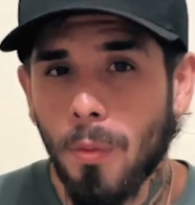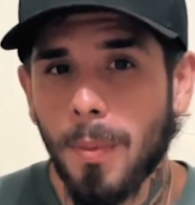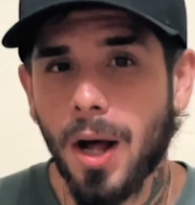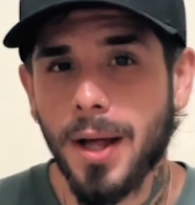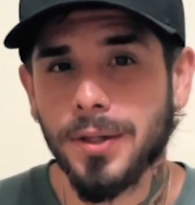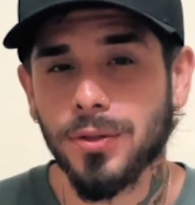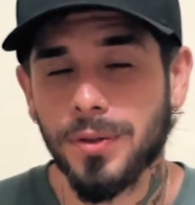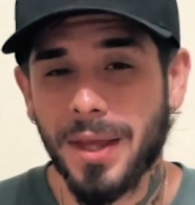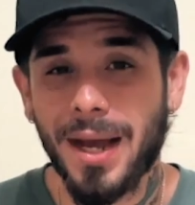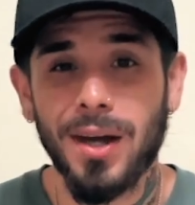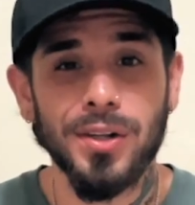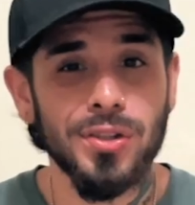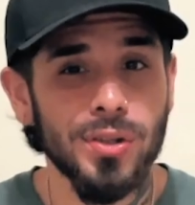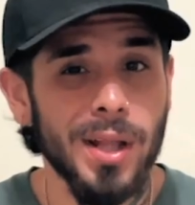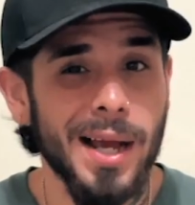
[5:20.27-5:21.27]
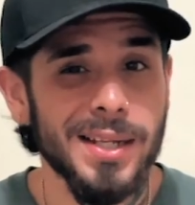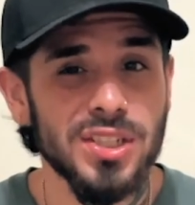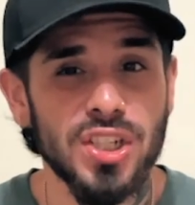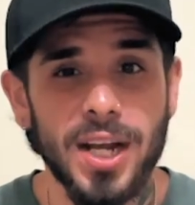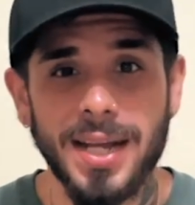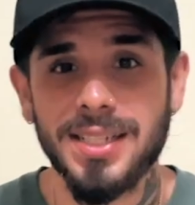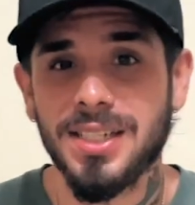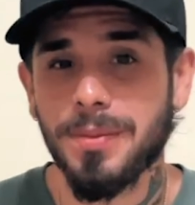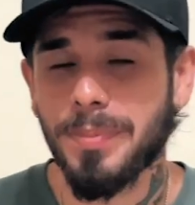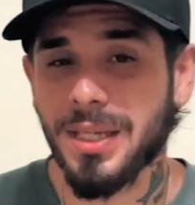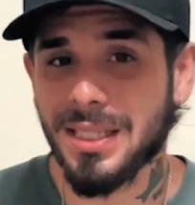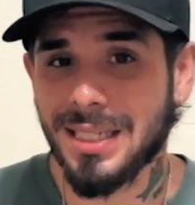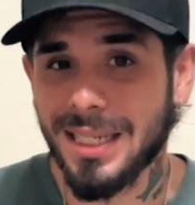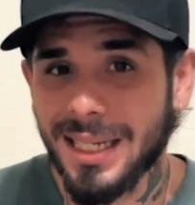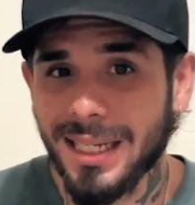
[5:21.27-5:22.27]
model that underlies
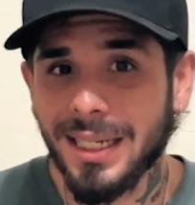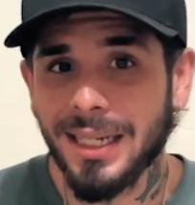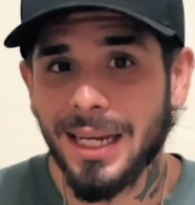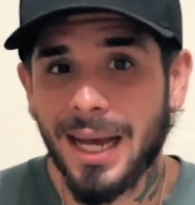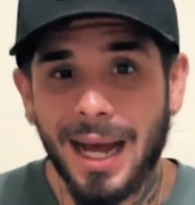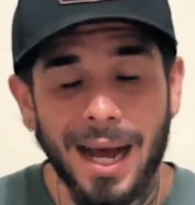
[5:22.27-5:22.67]
ChatGPT,